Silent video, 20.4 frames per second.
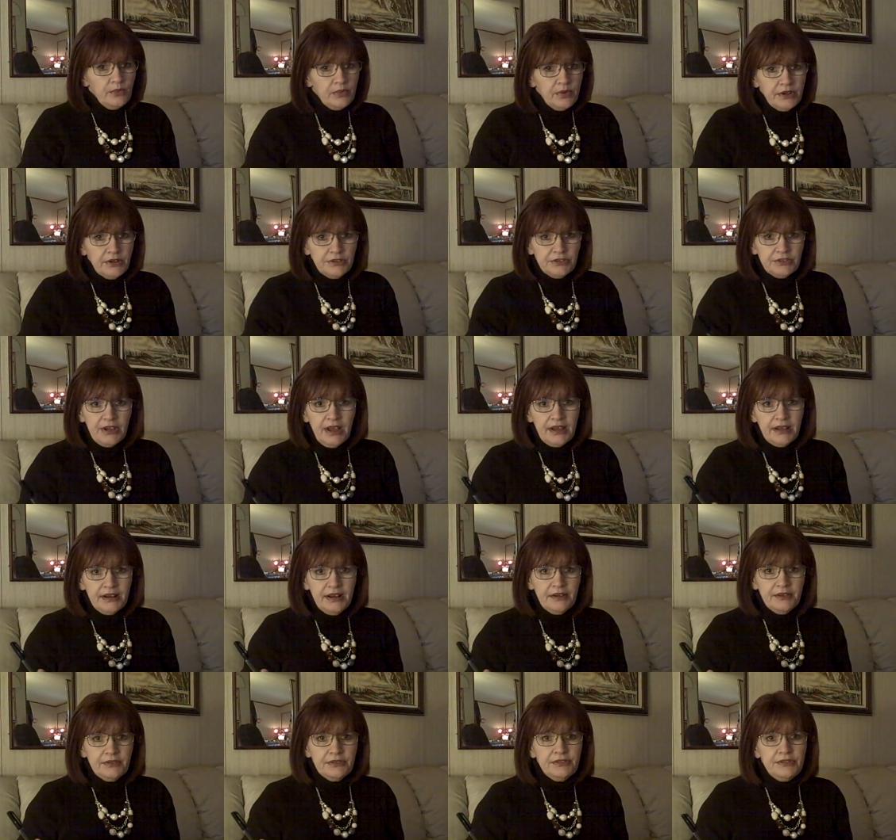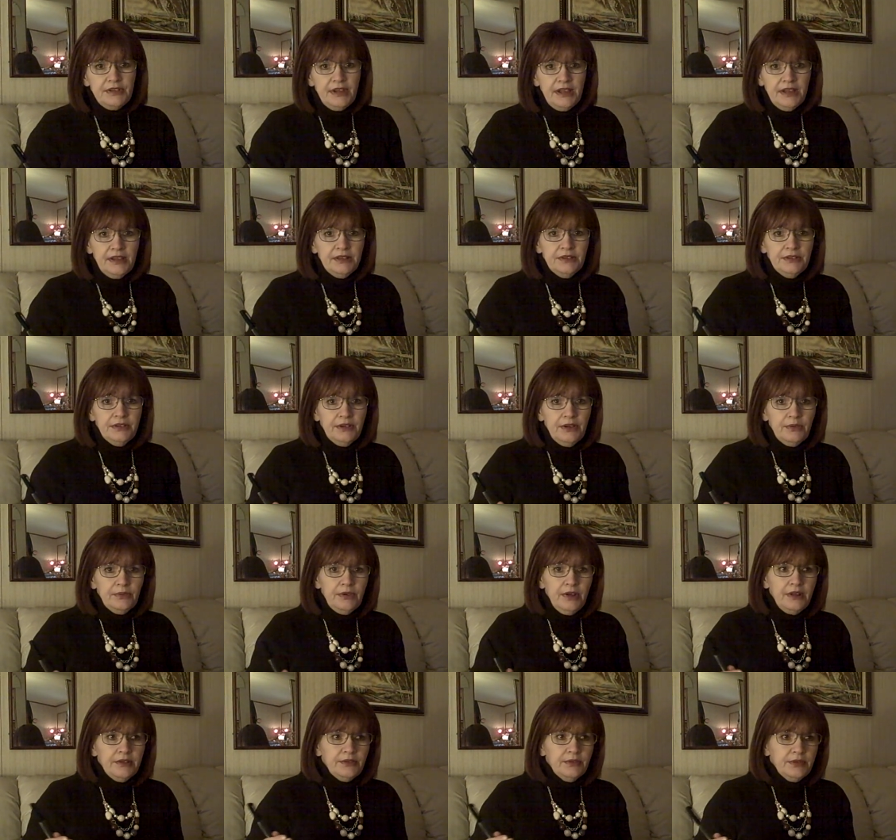Which I can understand, you know,
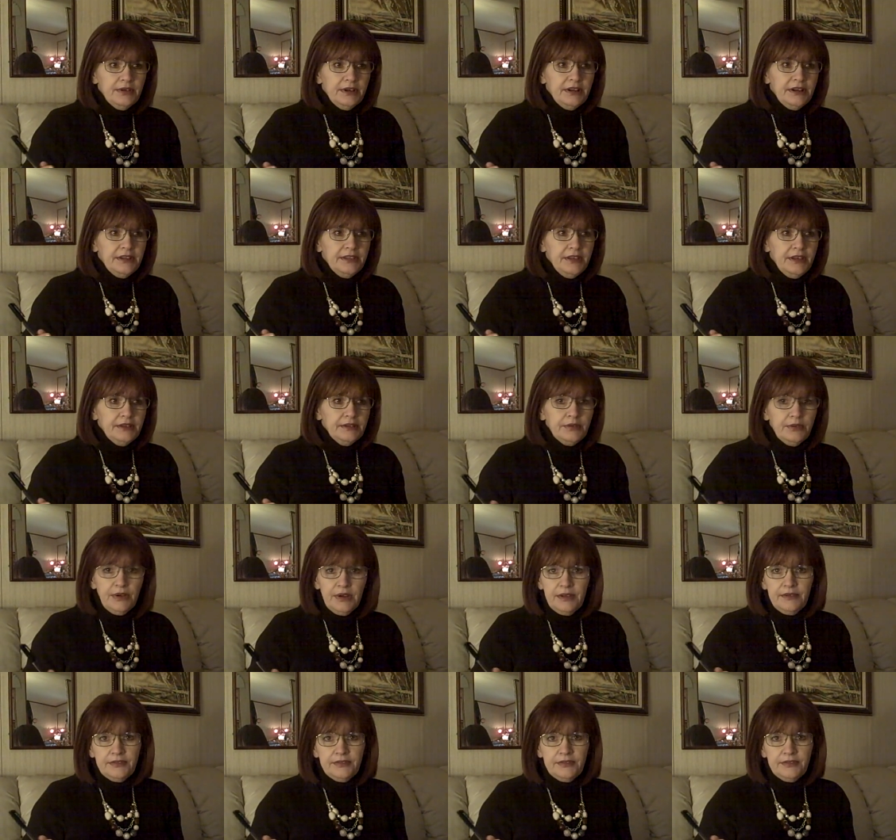not doing anything to her,